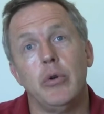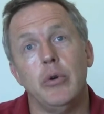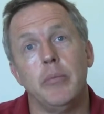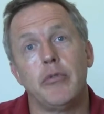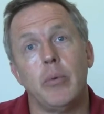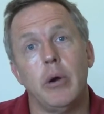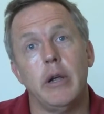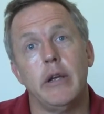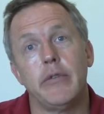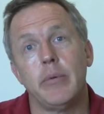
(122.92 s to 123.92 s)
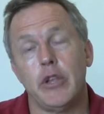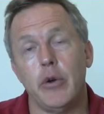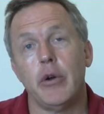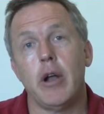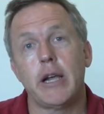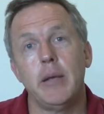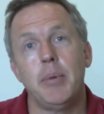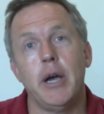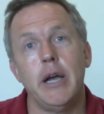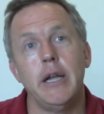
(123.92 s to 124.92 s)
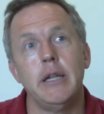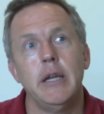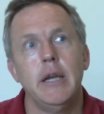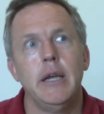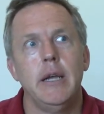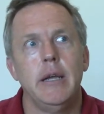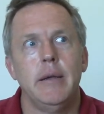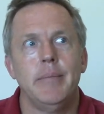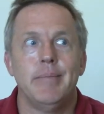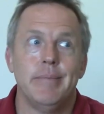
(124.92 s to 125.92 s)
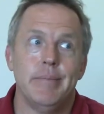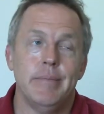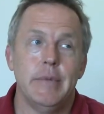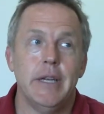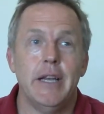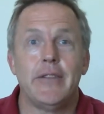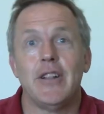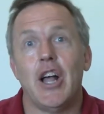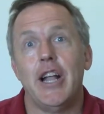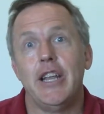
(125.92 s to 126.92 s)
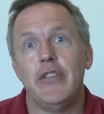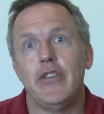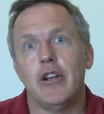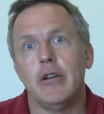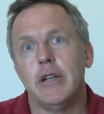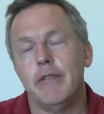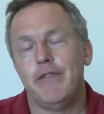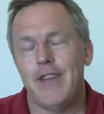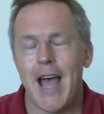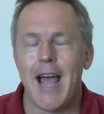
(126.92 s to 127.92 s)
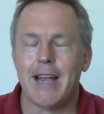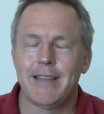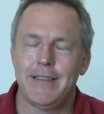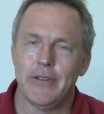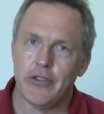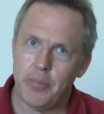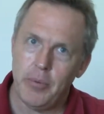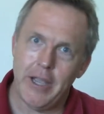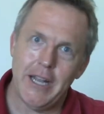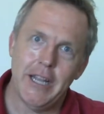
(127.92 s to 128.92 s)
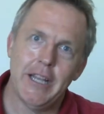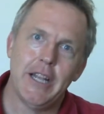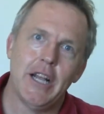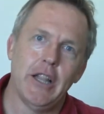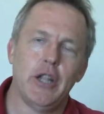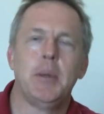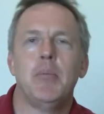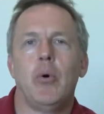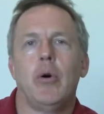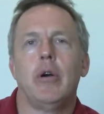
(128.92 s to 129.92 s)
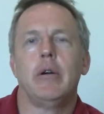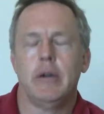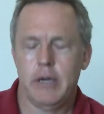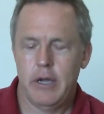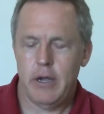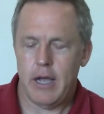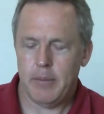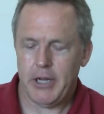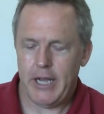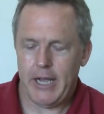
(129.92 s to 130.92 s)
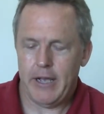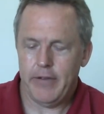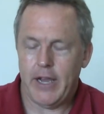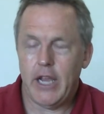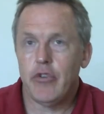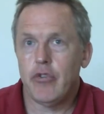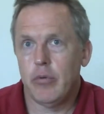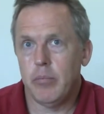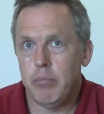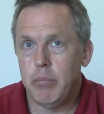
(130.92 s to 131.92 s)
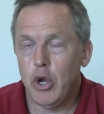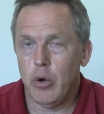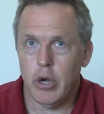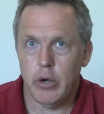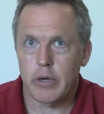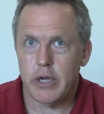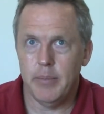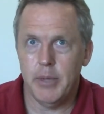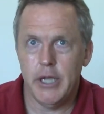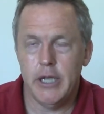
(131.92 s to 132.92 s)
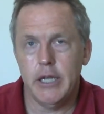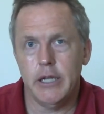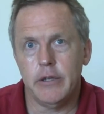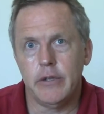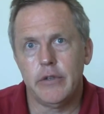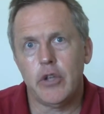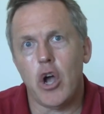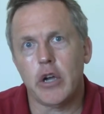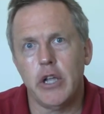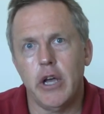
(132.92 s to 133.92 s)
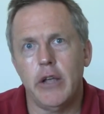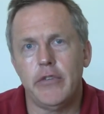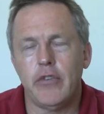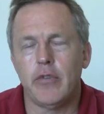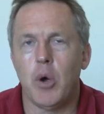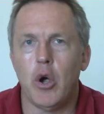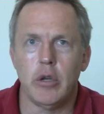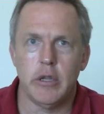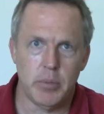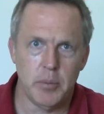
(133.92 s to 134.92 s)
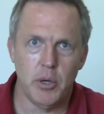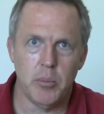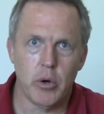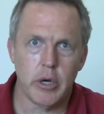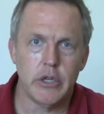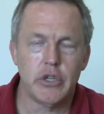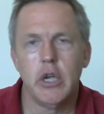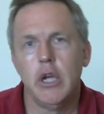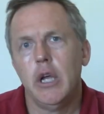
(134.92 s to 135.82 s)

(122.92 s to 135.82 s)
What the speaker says: hoops. Whereas with the owner occupied, it's a lot easier. In fact, to explain it a little bit more, I'm going to have Andrew Biro come in and talk to us. He's from Heartland Premier Mortgage.